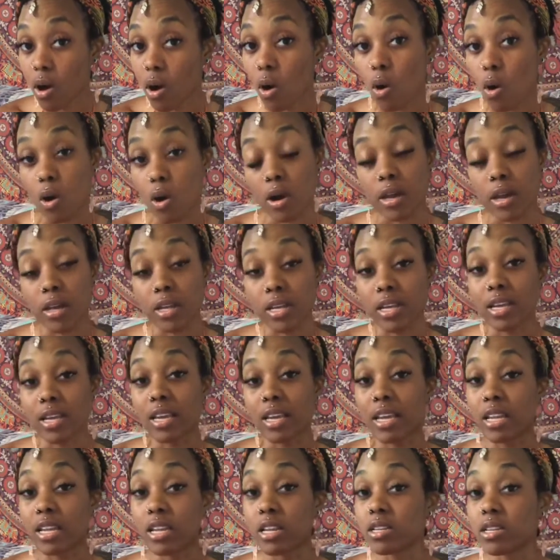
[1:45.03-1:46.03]
Or
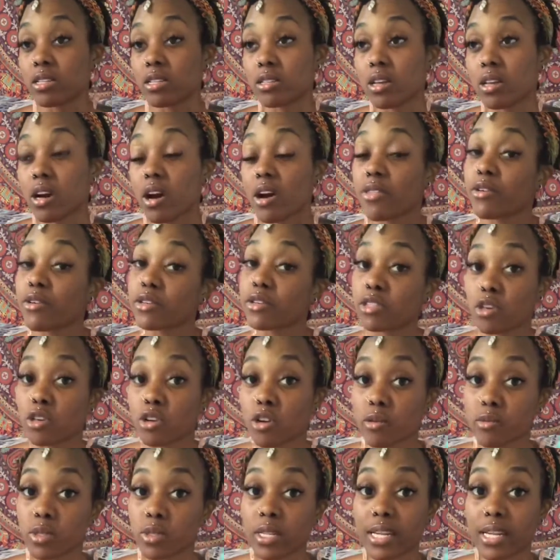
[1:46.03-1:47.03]
in other
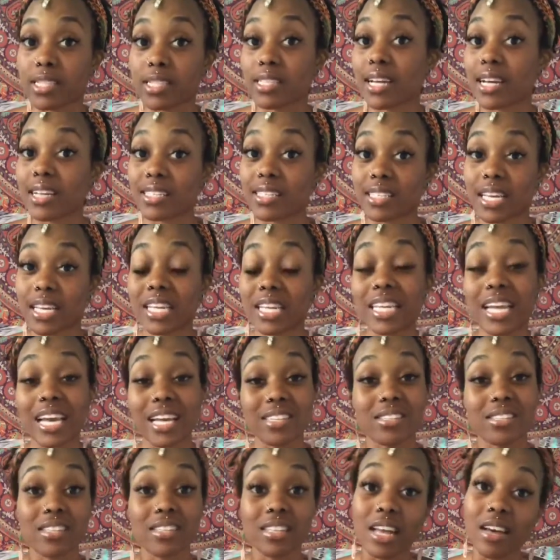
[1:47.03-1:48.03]
terms, let's not say
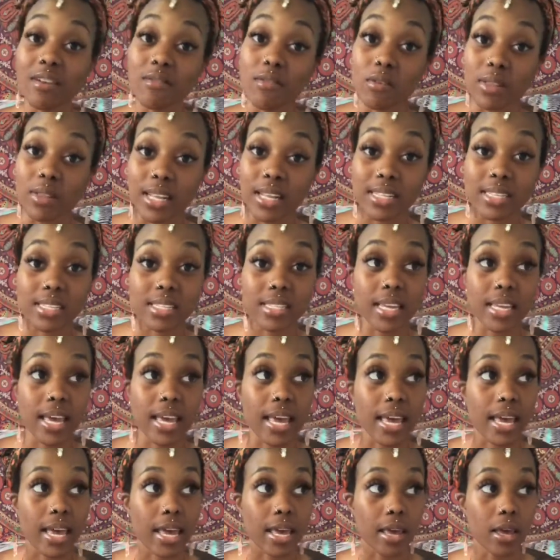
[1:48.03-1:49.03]
next level, let's
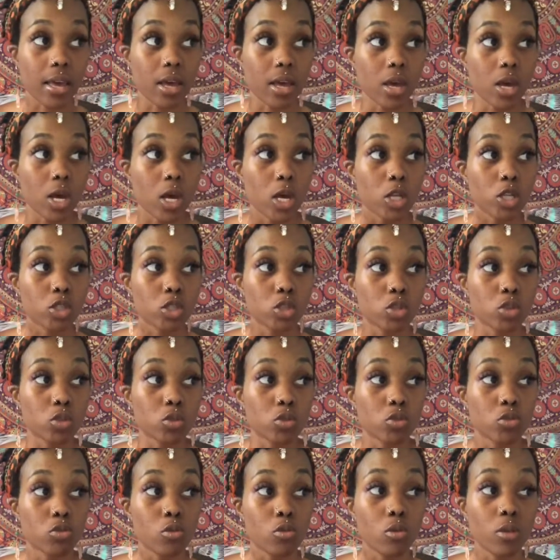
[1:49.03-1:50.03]
say
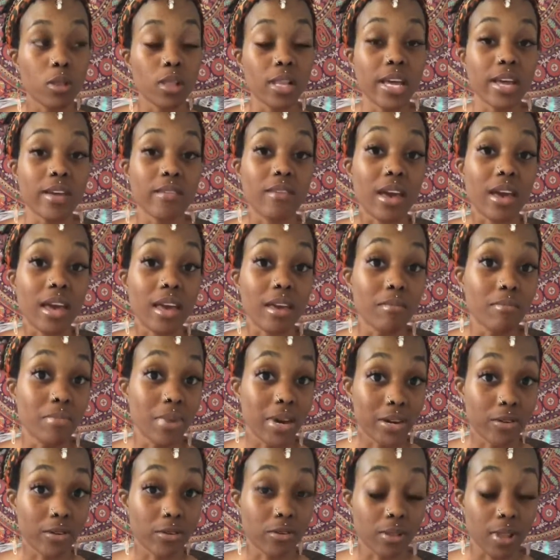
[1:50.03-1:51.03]
to live a
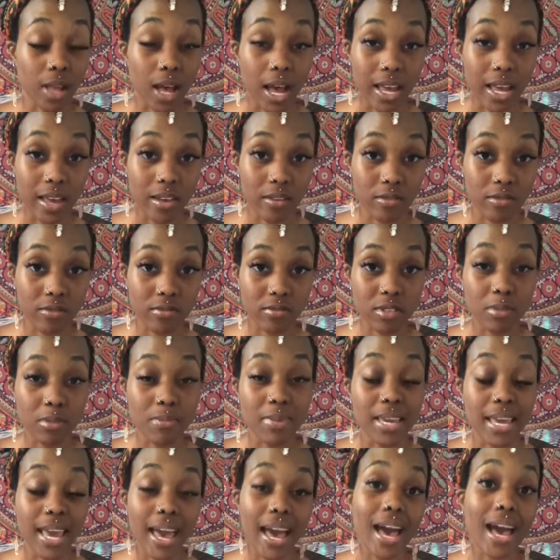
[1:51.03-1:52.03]
better life, to
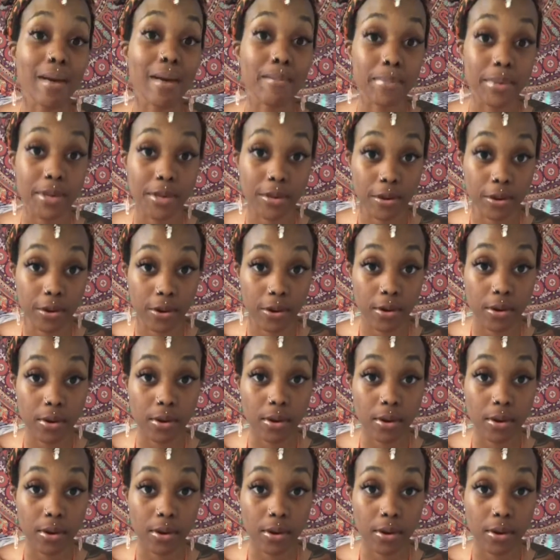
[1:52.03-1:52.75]
be happier.